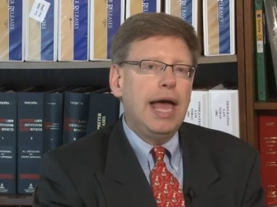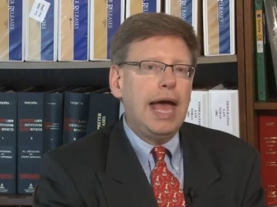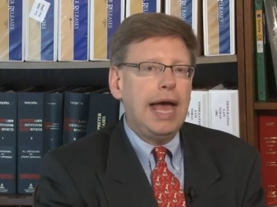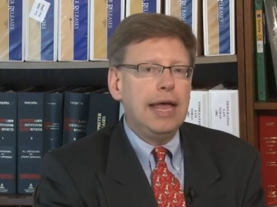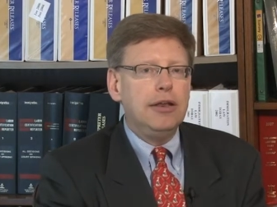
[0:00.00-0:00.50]

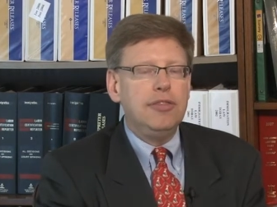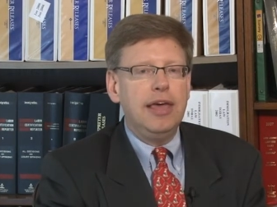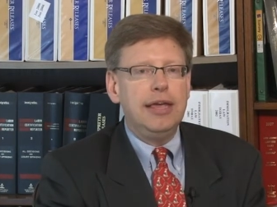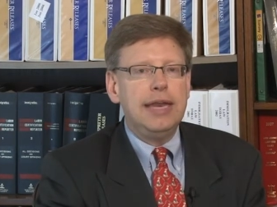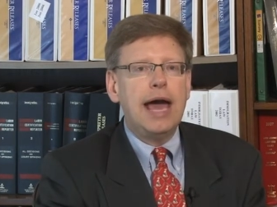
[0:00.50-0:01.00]
and
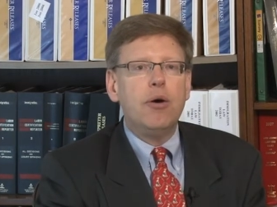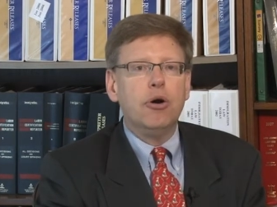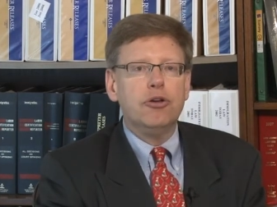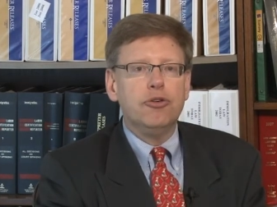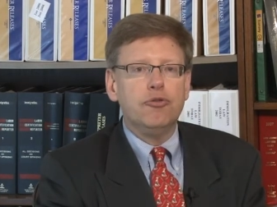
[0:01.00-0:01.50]
they now
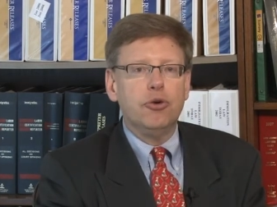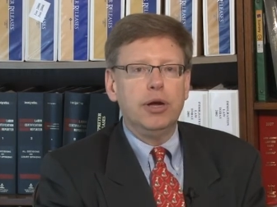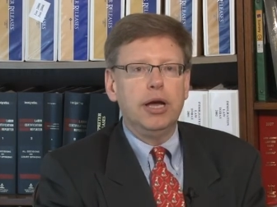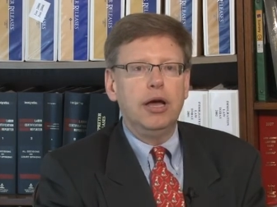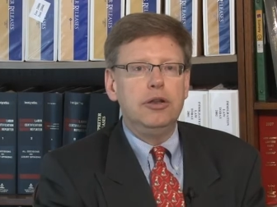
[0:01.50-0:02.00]
are
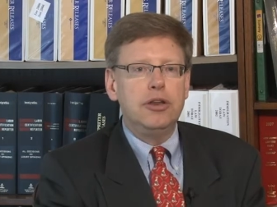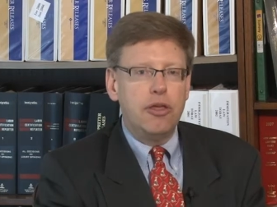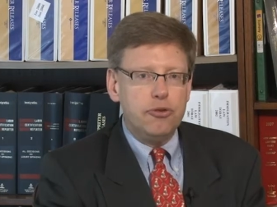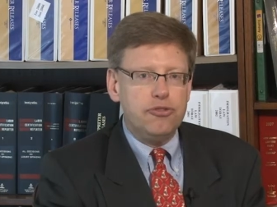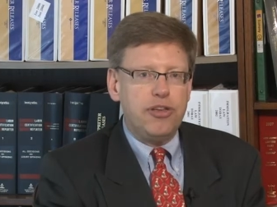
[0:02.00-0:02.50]
deferring
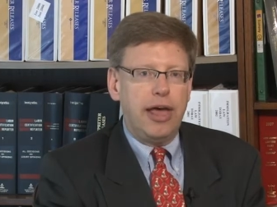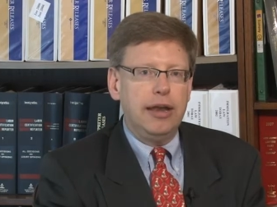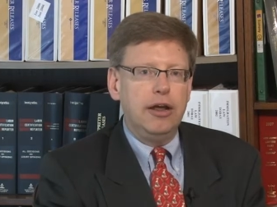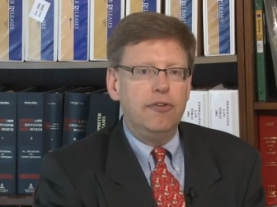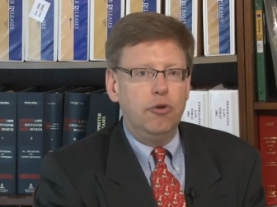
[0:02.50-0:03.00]
another
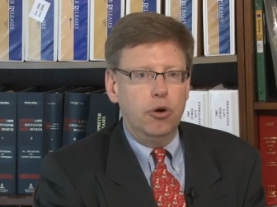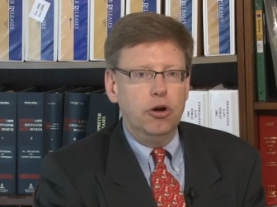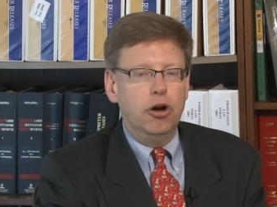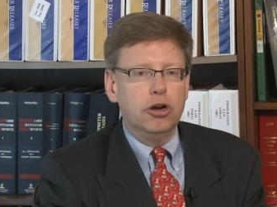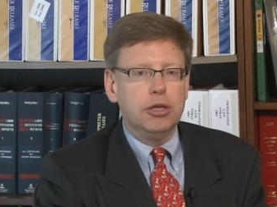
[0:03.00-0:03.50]
set of
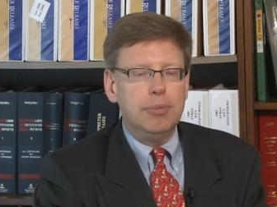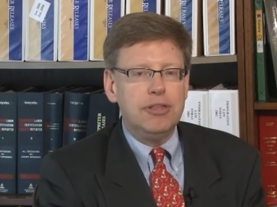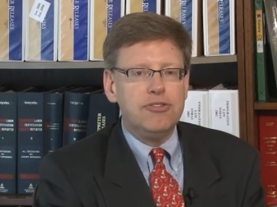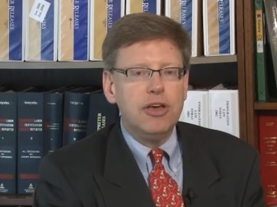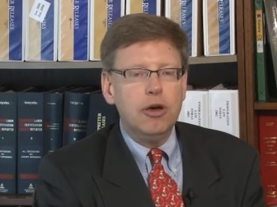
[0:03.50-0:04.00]
oral
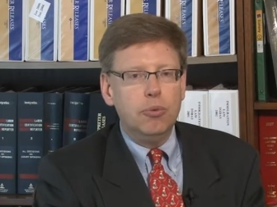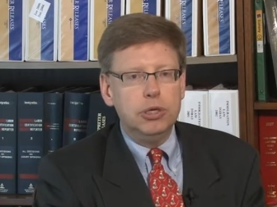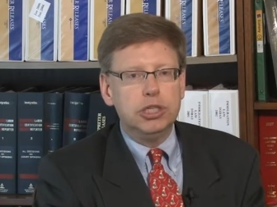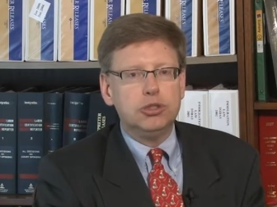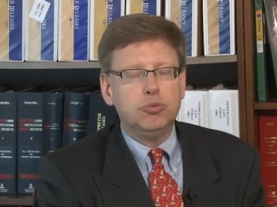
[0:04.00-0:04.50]
arguments we
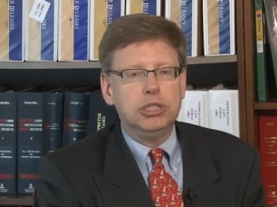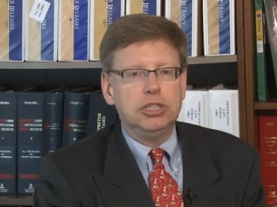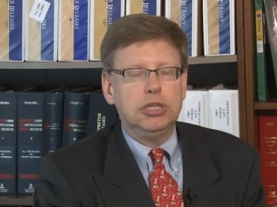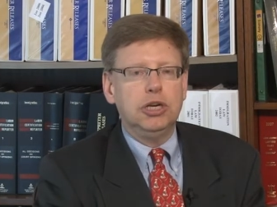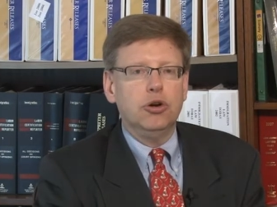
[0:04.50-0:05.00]
just
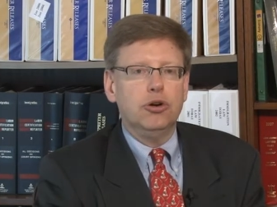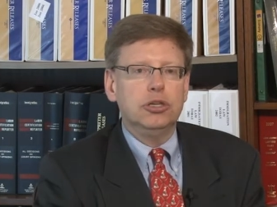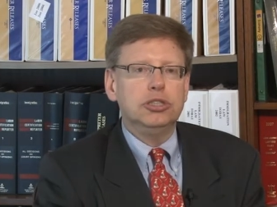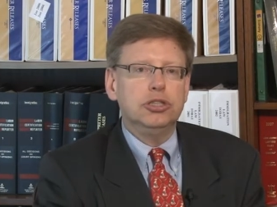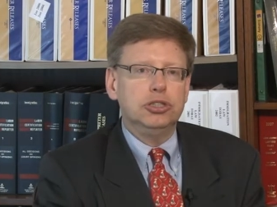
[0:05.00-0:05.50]
recently heard
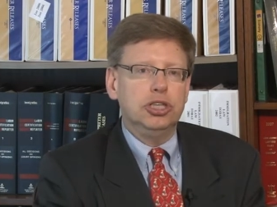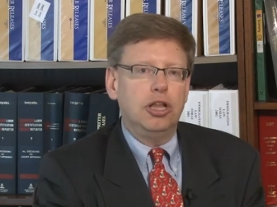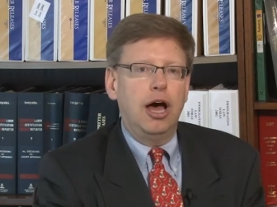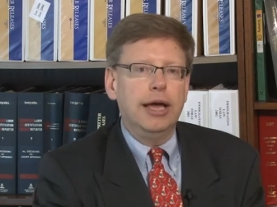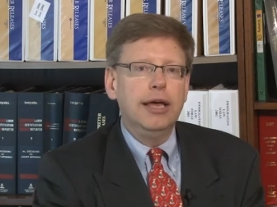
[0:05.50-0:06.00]
until
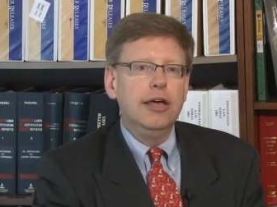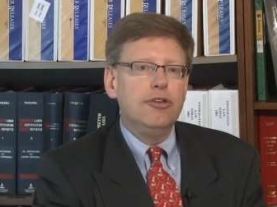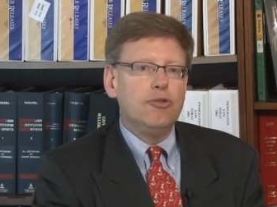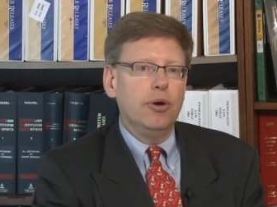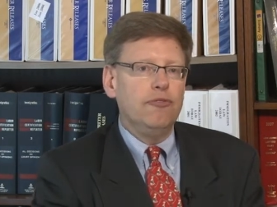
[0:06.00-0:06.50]
July.
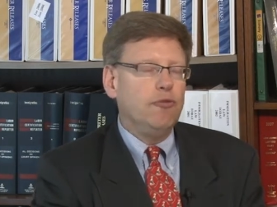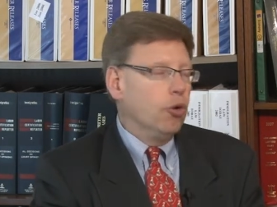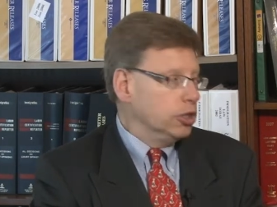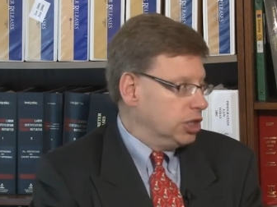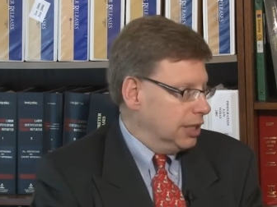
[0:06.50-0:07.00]
So
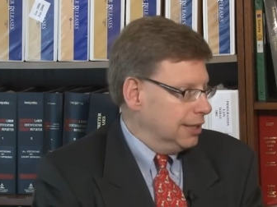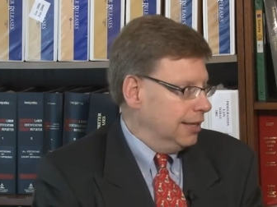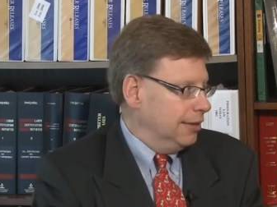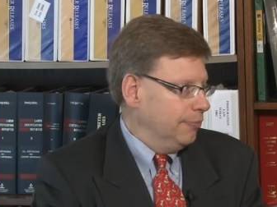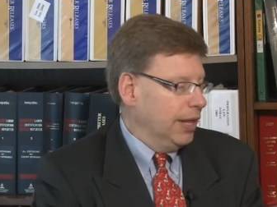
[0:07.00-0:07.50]

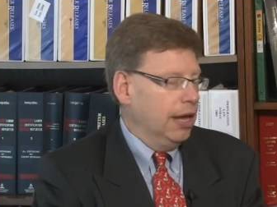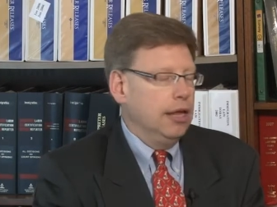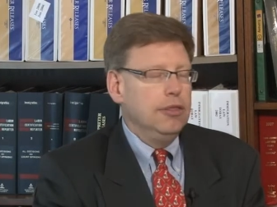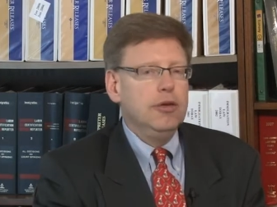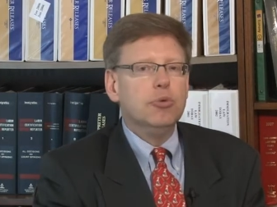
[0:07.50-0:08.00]
unfortunately,
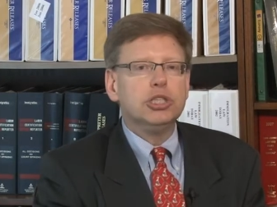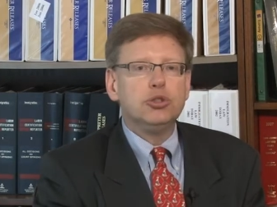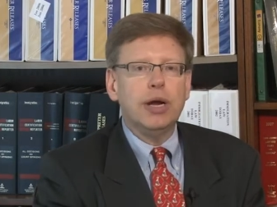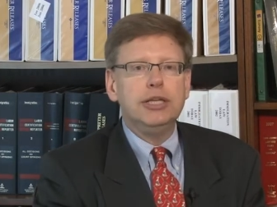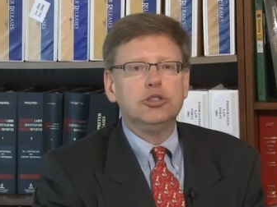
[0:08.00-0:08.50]
the
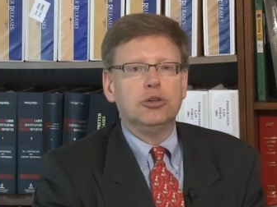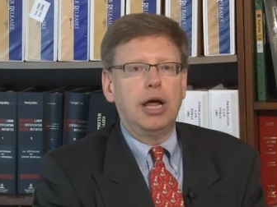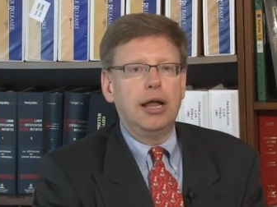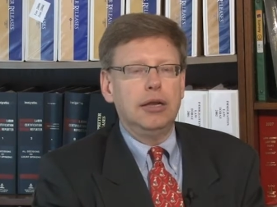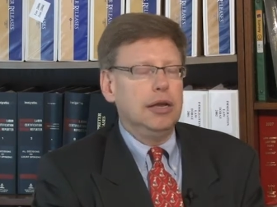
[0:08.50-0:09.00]
restraints are
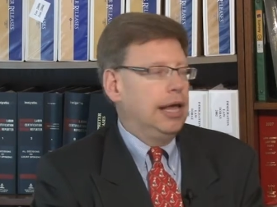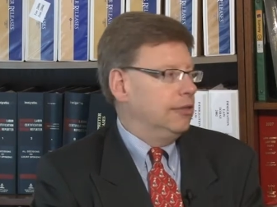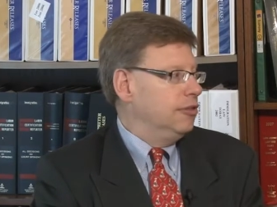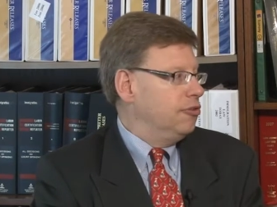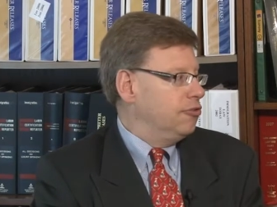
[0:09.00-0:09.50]
not,
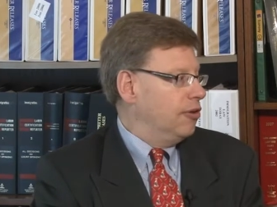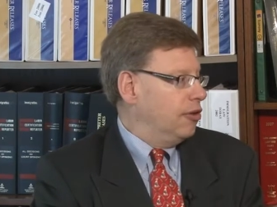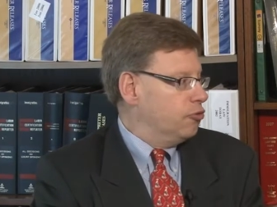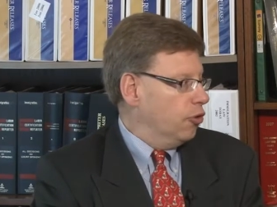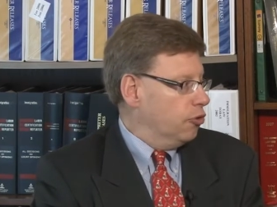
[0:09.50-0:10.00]
at least
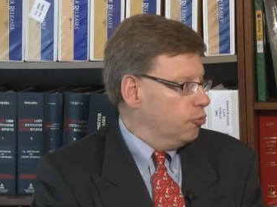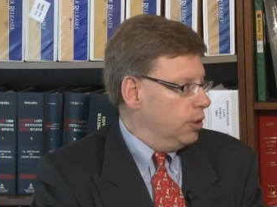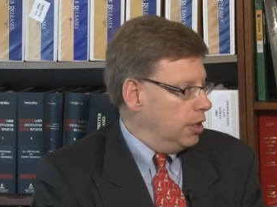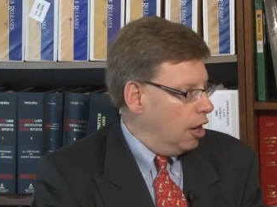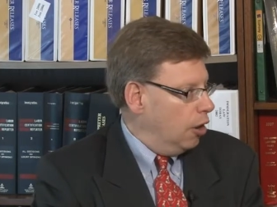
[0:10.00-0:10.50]
as far as
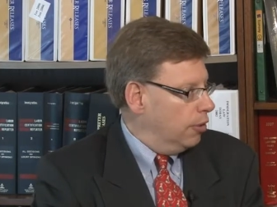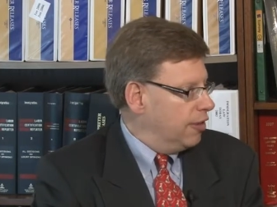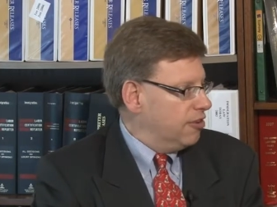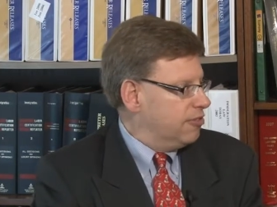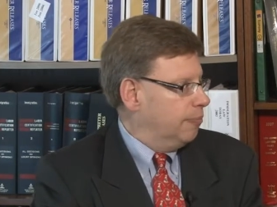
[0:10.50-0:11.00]
we know, yeah.
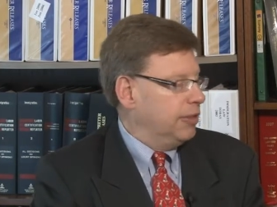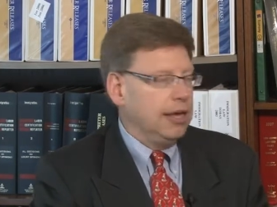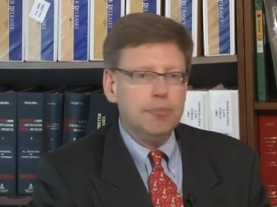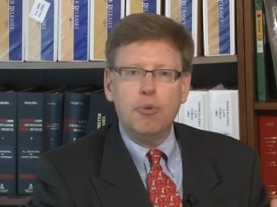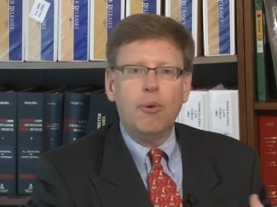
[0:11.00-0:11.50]
unless
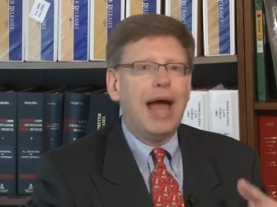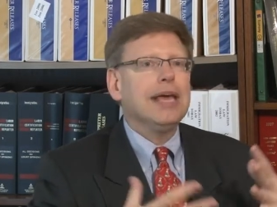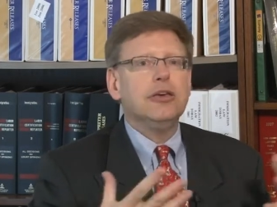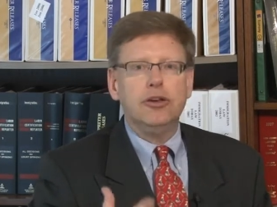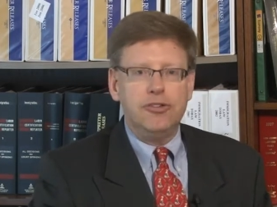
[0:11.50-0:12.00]
something
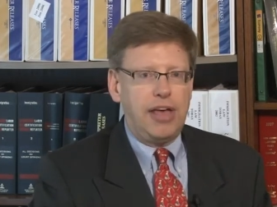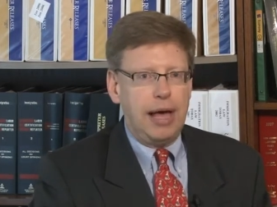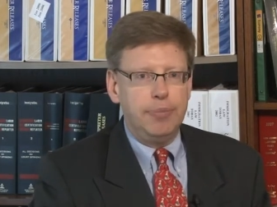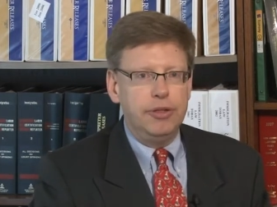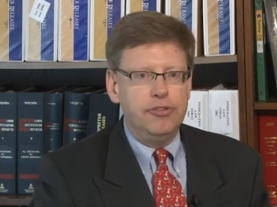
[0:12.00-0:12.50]
miraculous
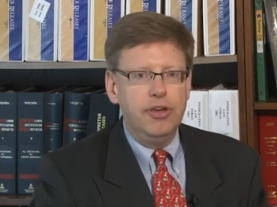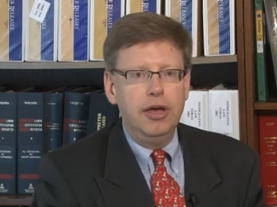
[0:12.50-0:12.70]
happens,